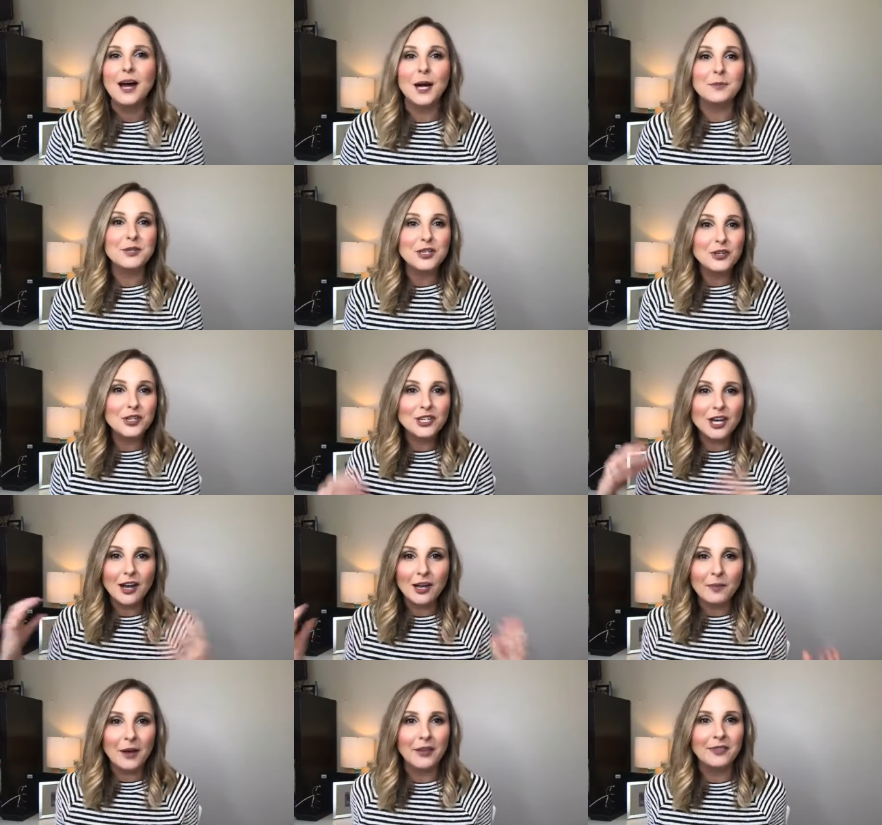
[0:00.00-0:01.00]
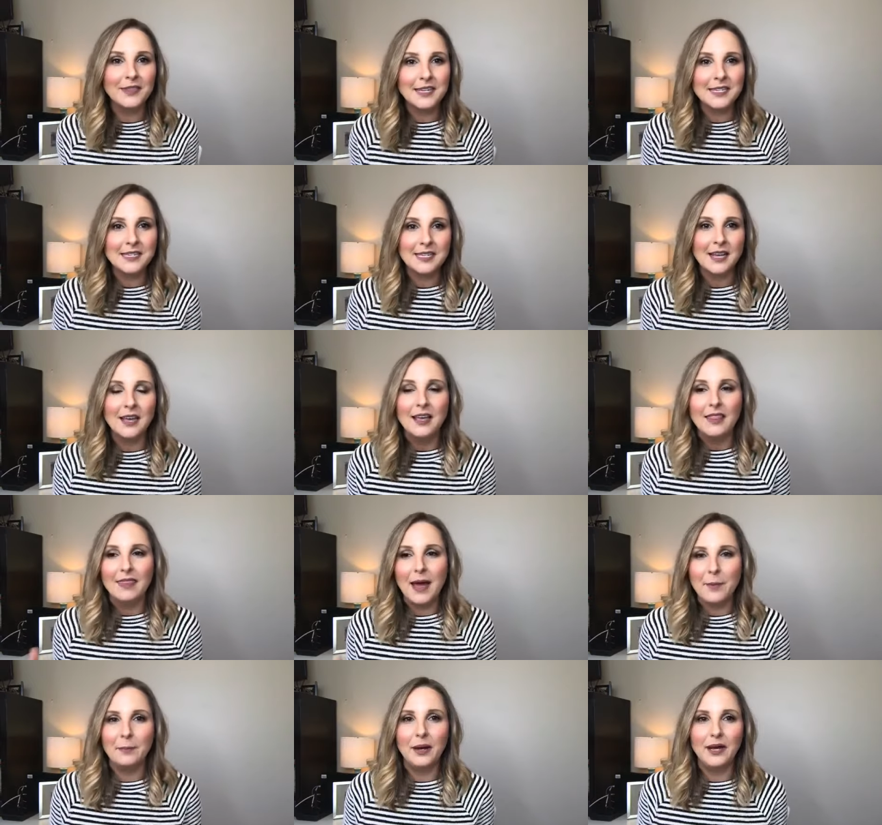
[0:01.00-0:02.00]
So you could talk about this
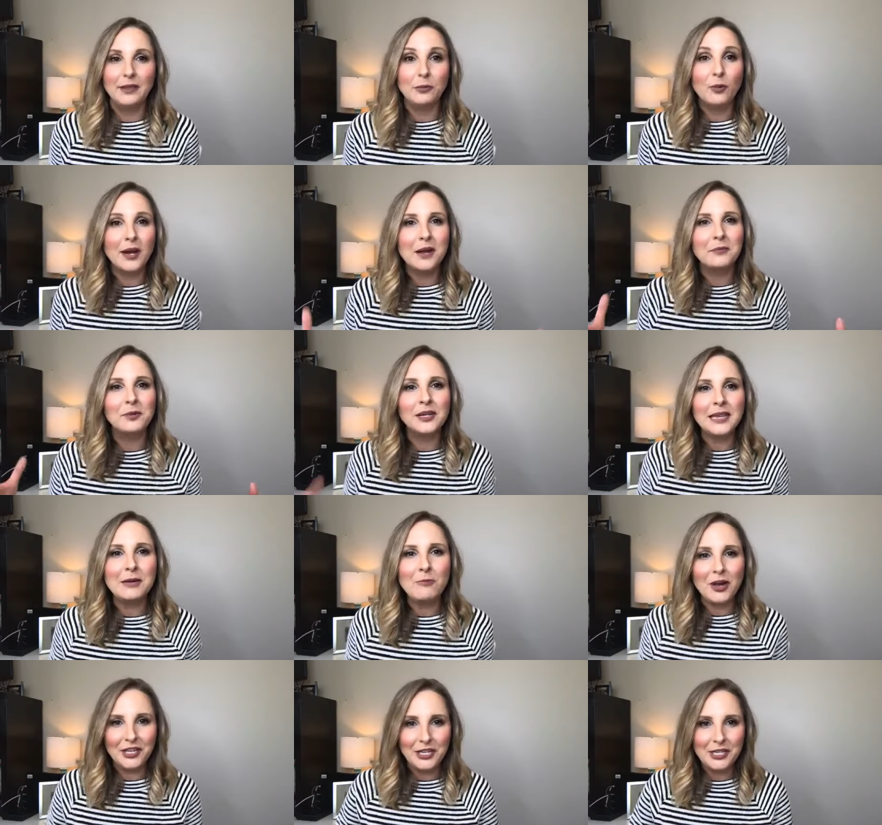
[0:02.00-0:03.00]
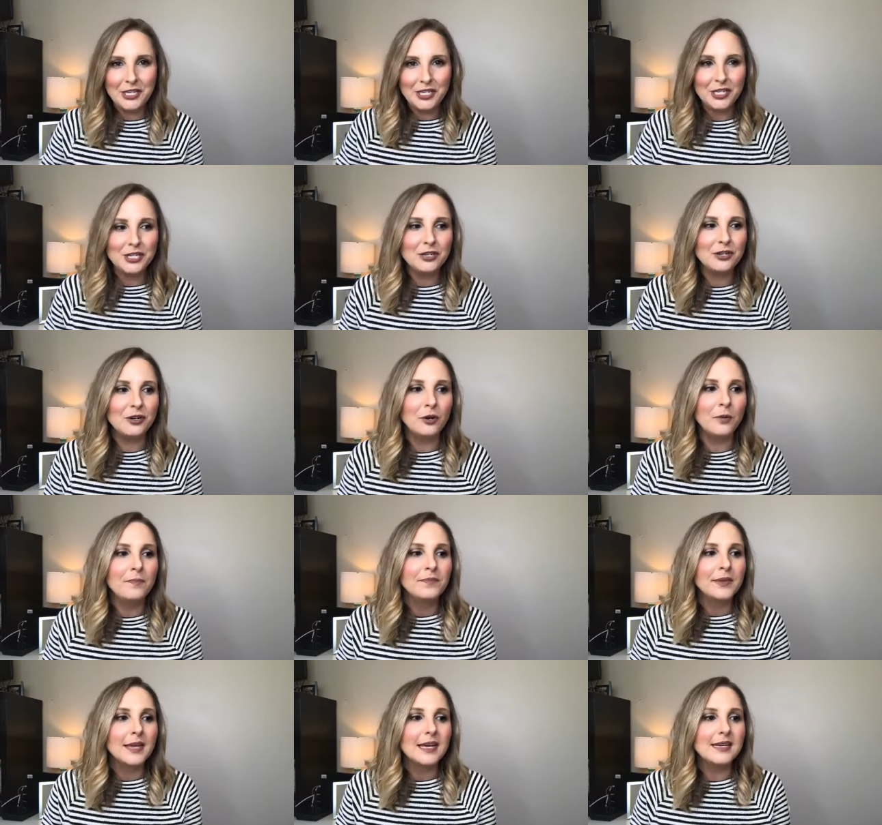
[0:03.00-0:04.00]
that month. What I really want you to do
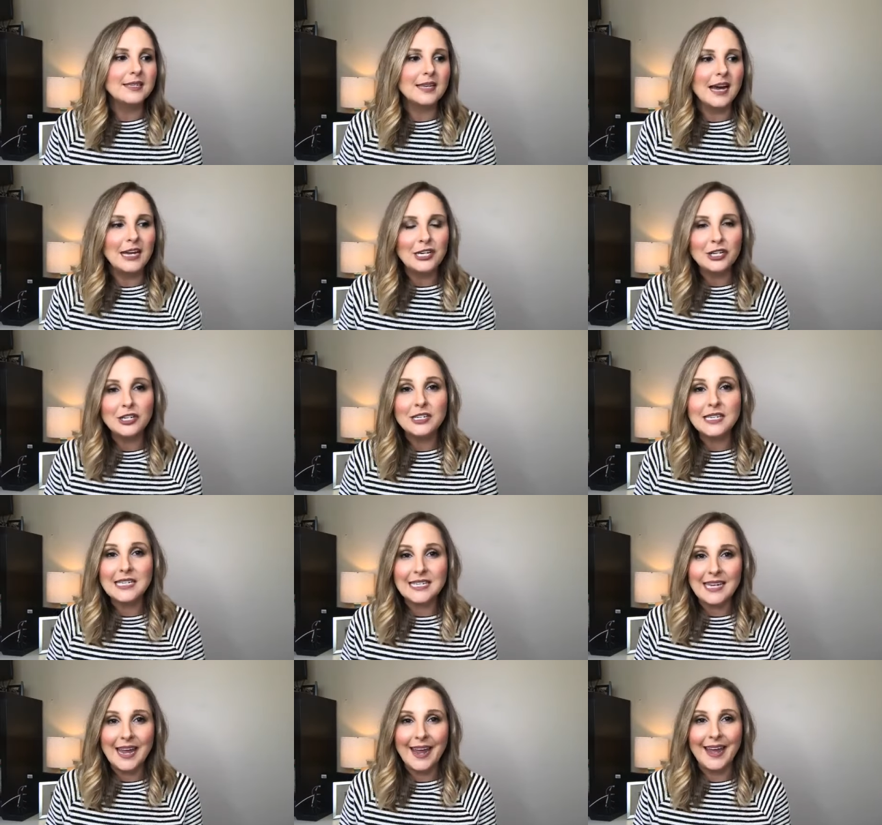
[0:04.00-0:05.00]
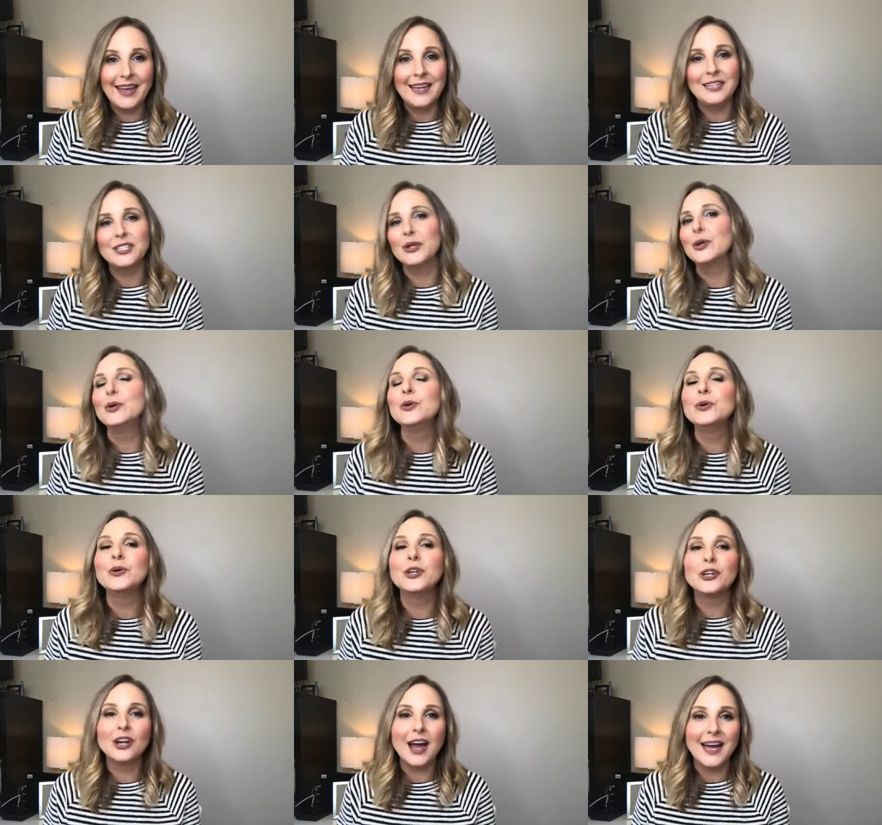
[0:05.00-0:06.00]
is understand who
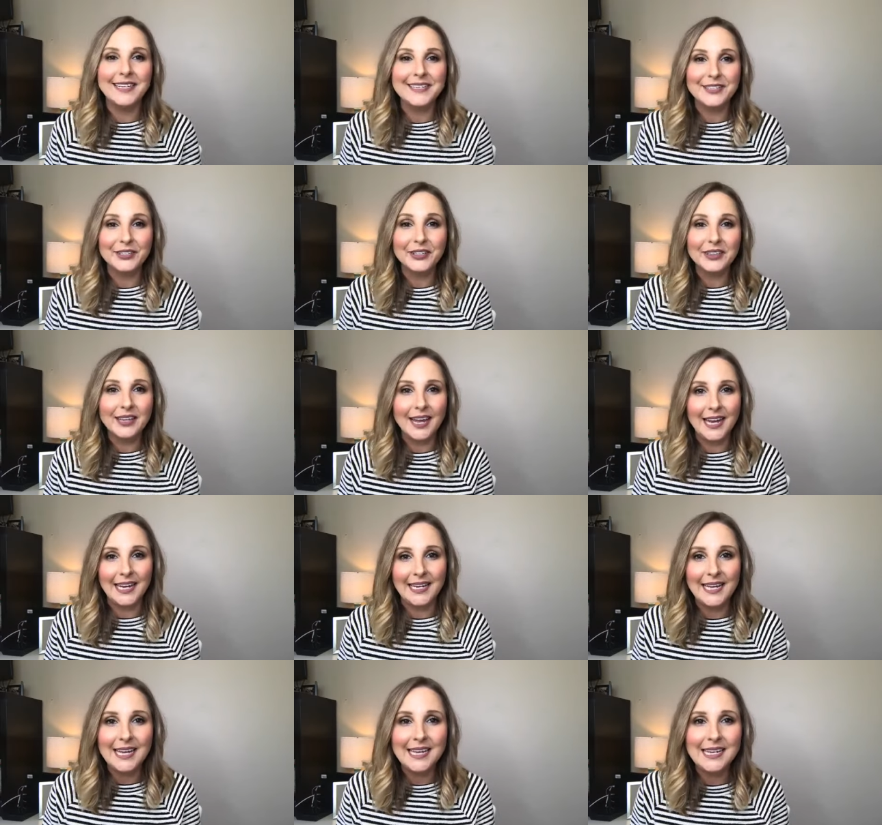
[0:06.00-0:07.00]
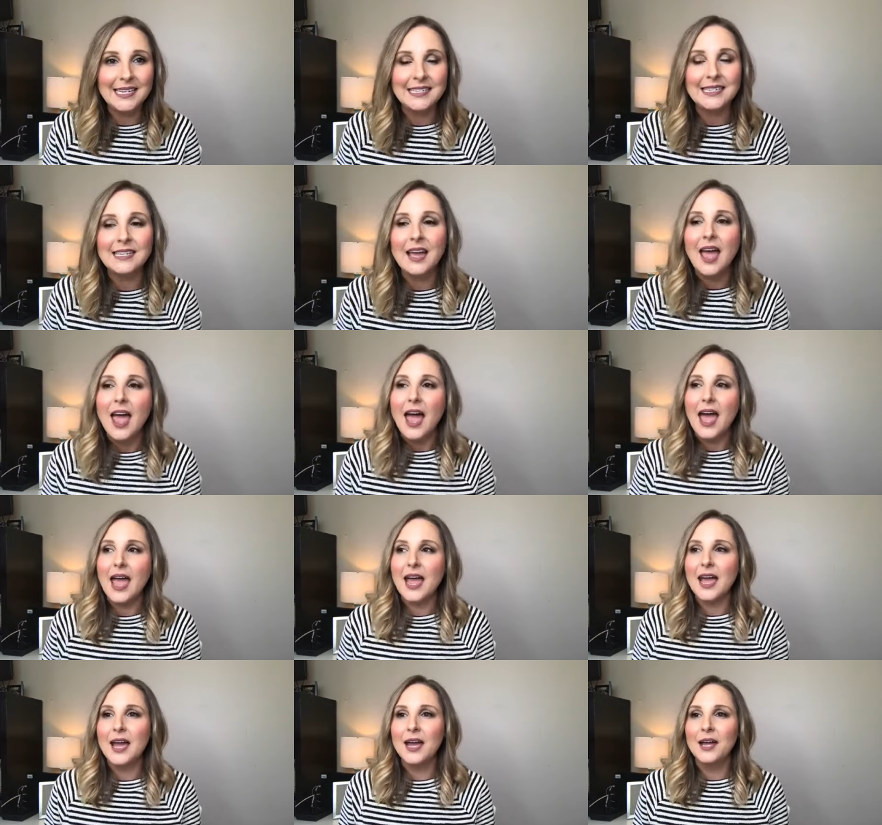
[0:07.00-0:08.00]
your ideal client is
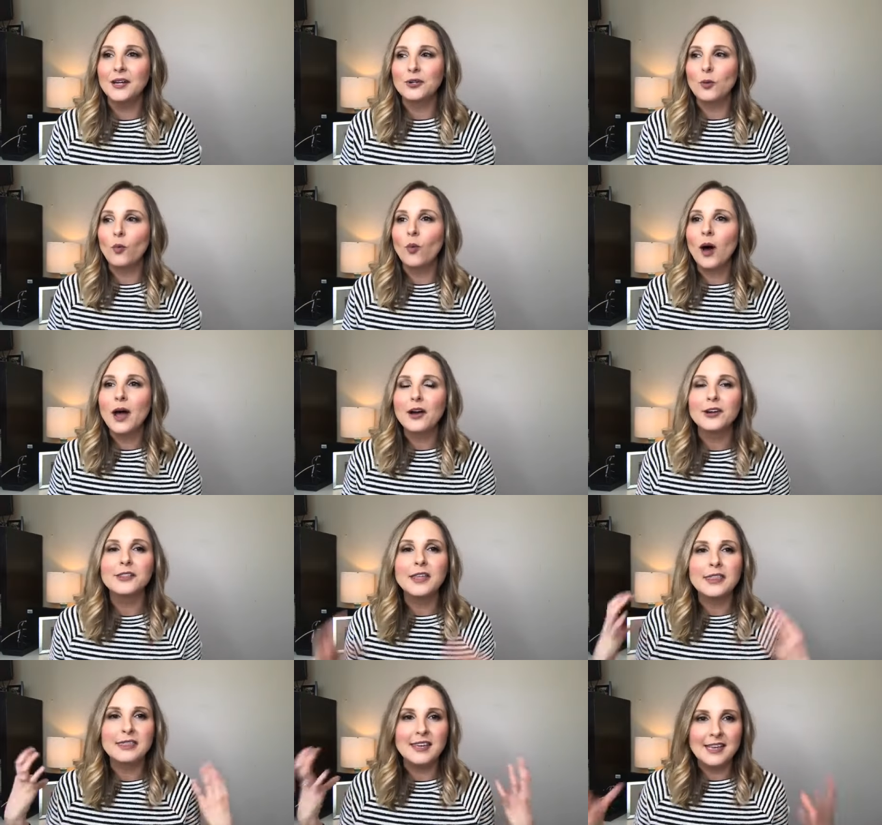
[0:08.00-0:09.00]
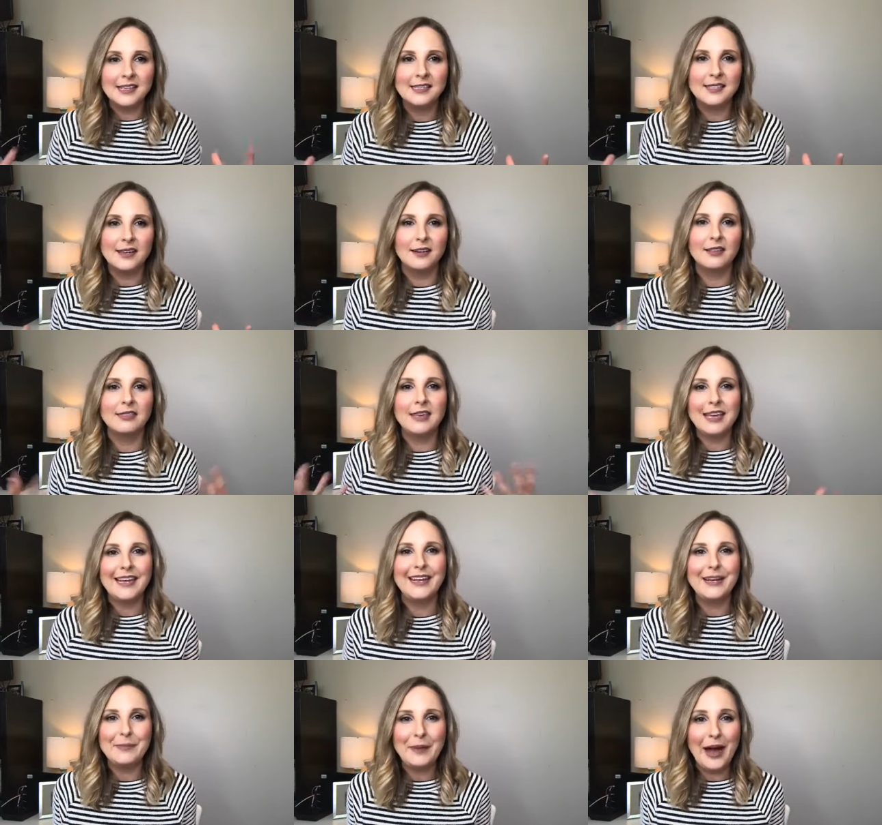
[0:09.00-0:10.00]
and what are the things they're
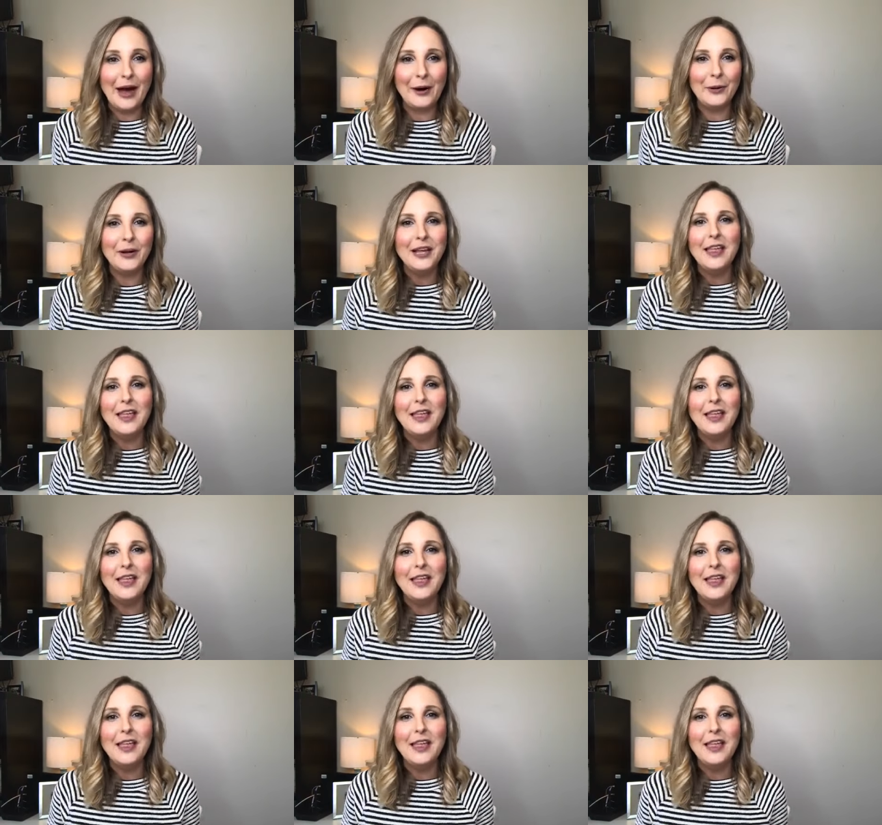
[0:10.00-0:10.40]
thinking about